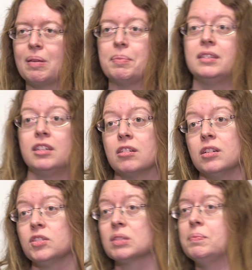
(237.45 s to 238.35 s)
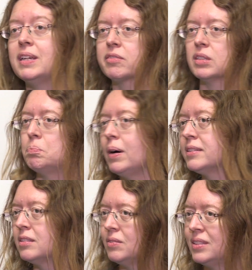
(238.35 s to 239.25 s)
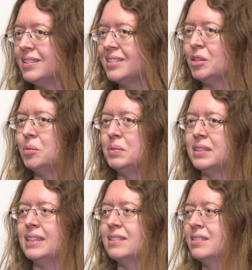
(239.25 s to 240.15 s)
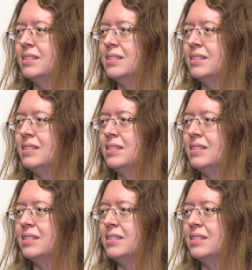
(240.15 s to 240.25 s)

make materials, make responsive systems that